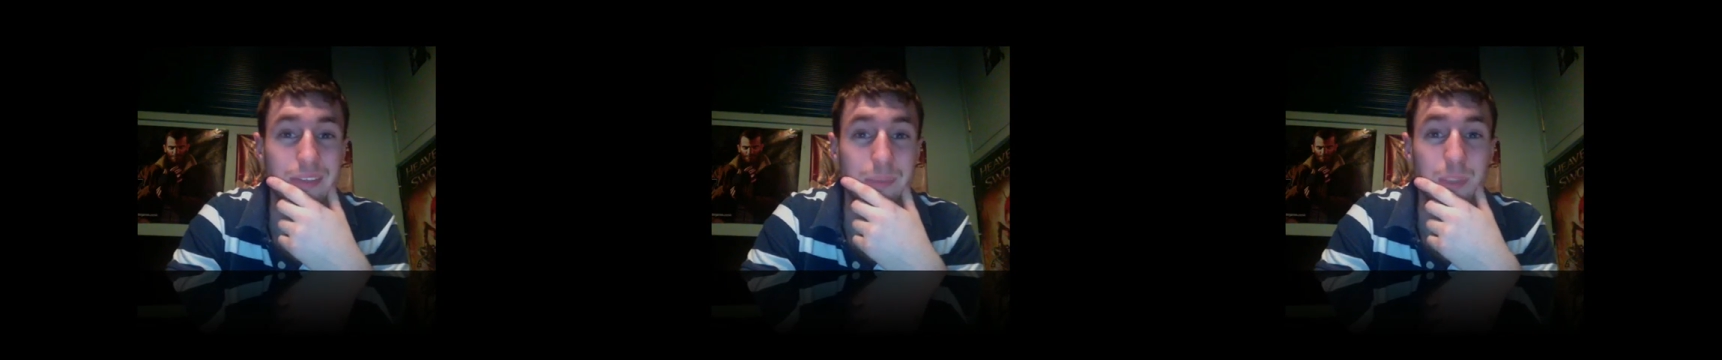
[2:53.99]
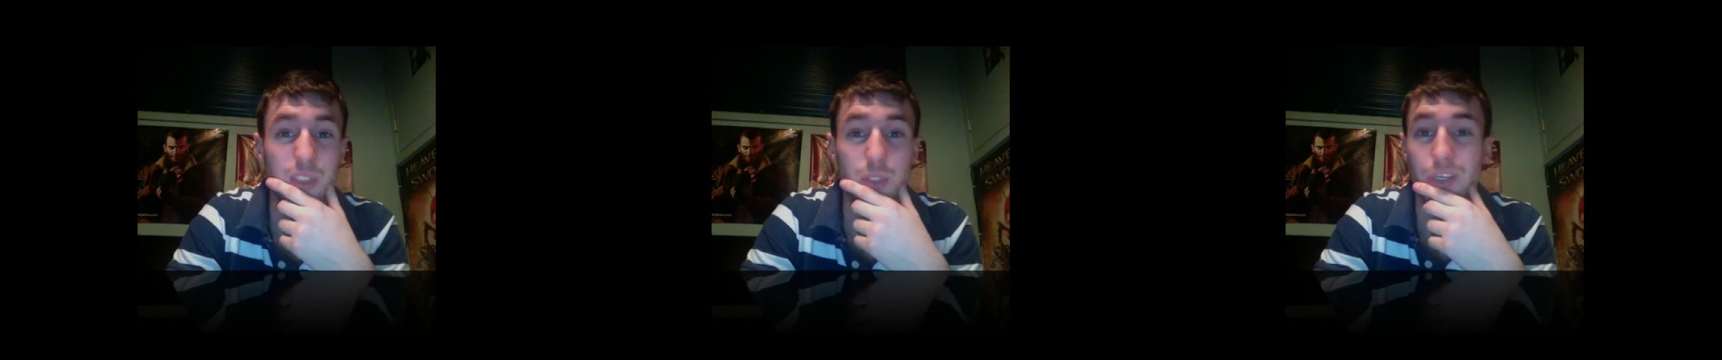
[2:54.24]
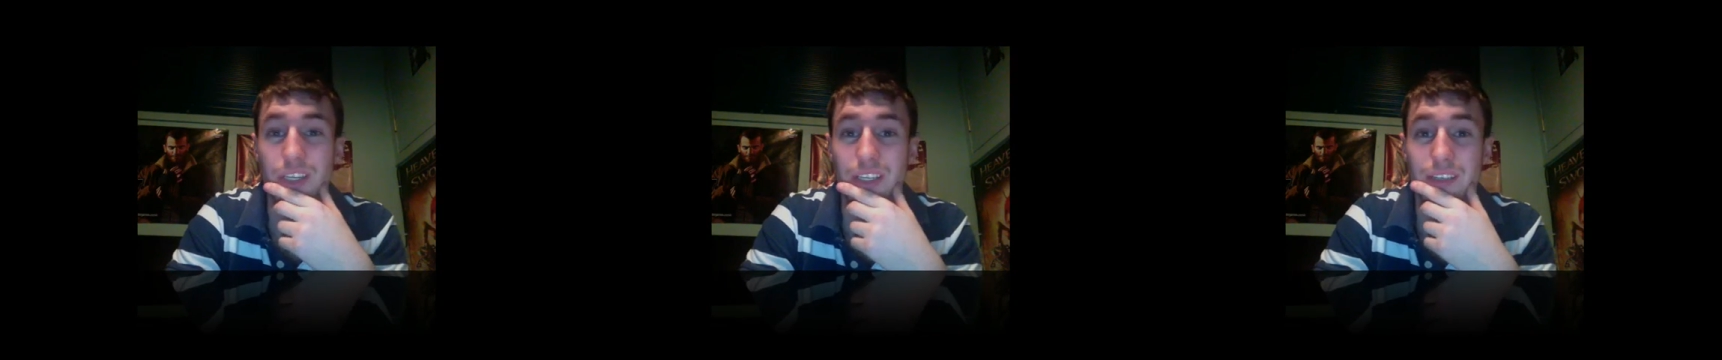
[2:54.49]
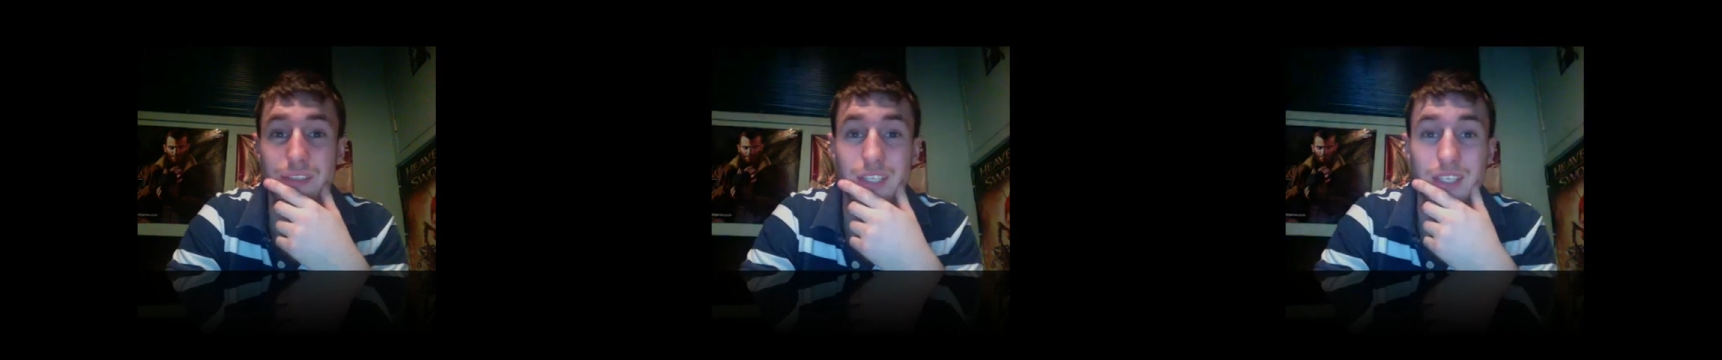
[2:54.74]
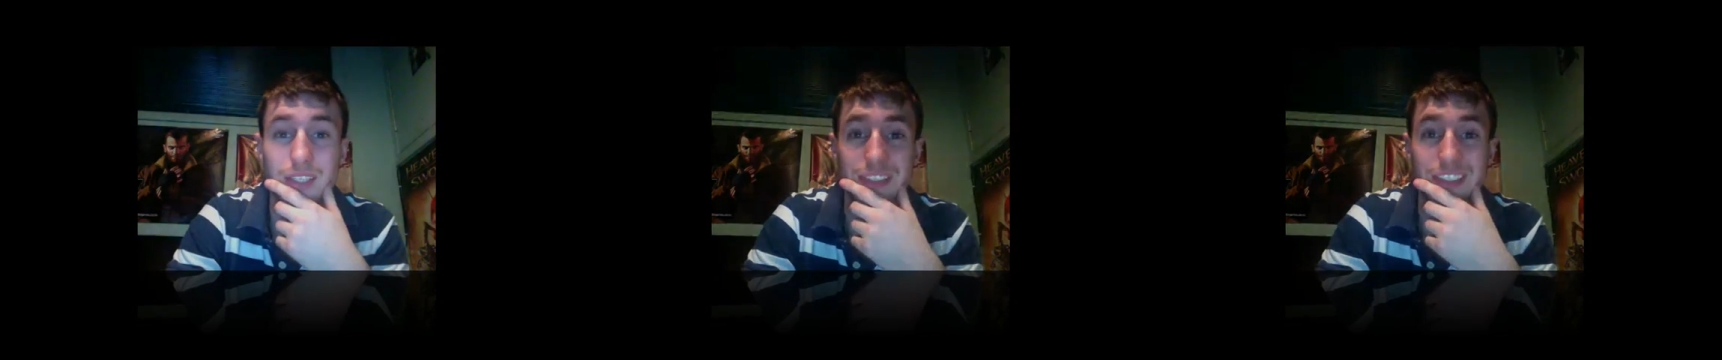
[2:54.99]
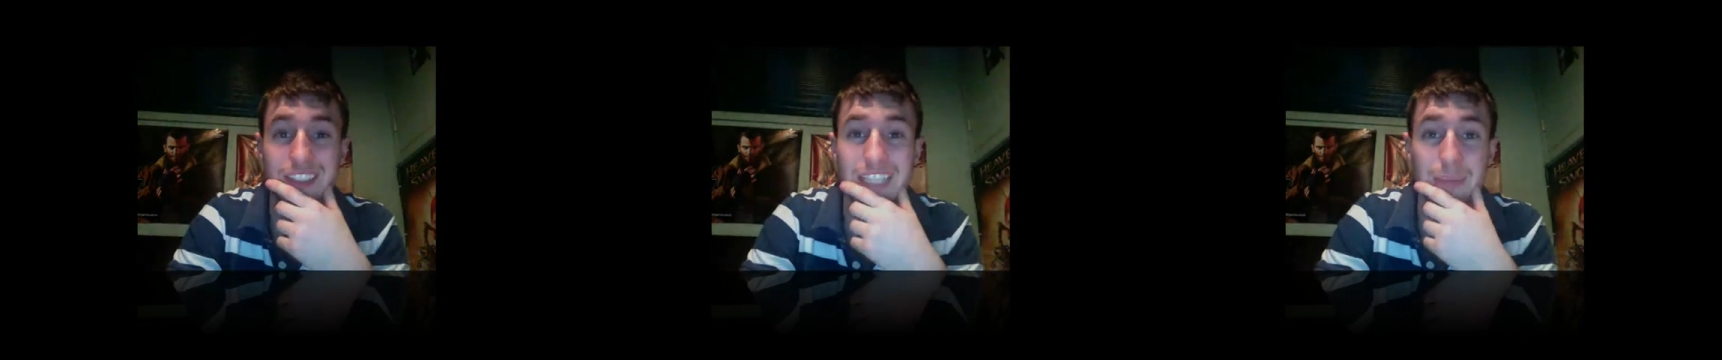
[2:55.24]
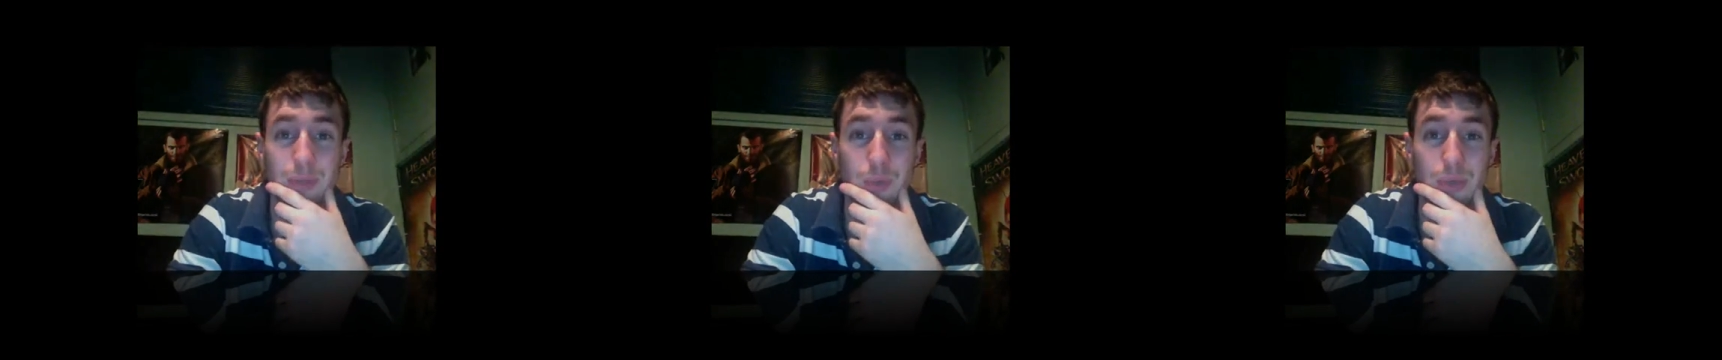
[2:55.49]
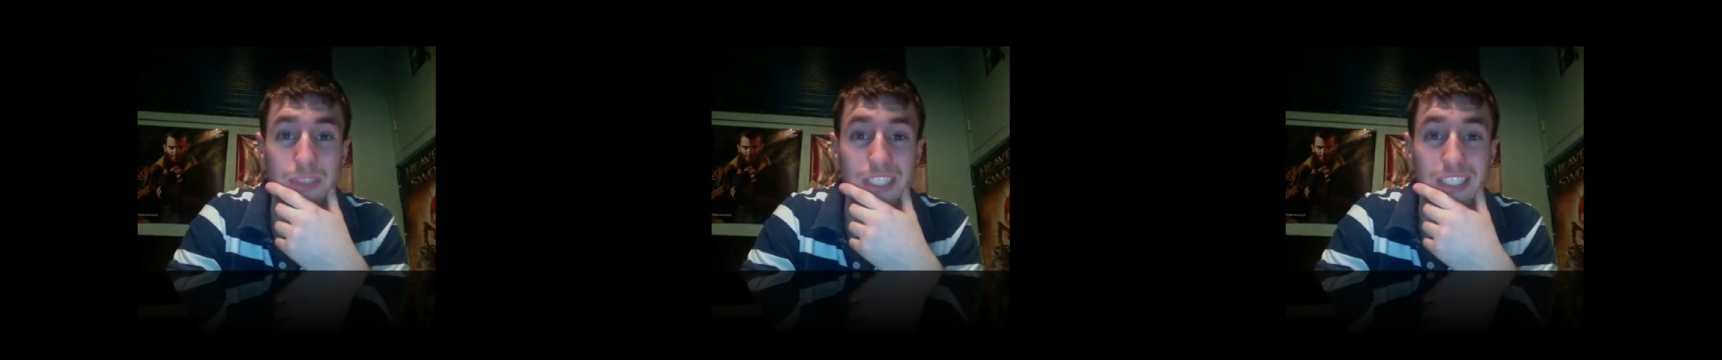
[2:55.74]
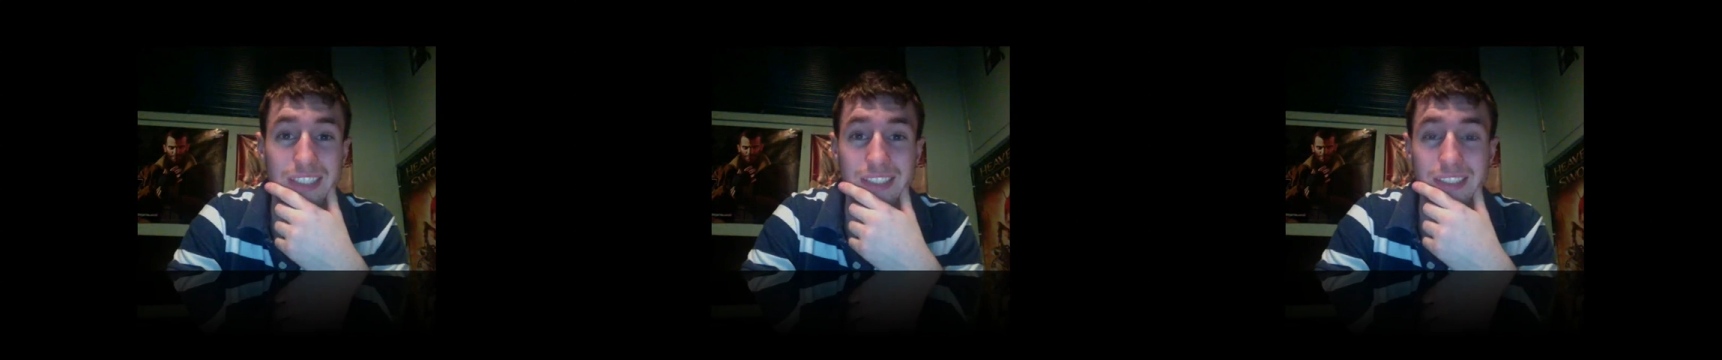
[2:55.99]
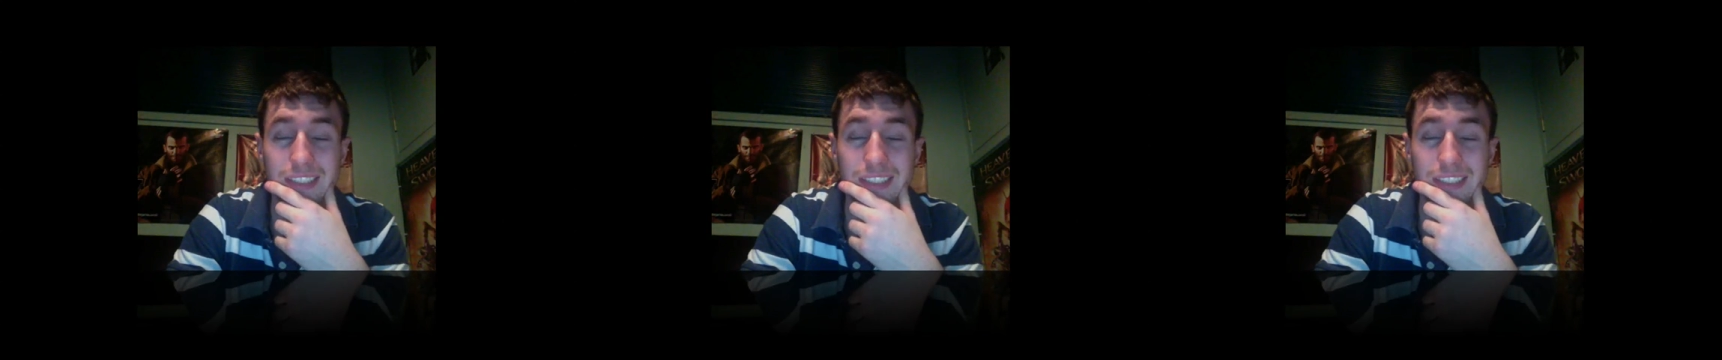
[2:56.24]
the majority of these gaming websites?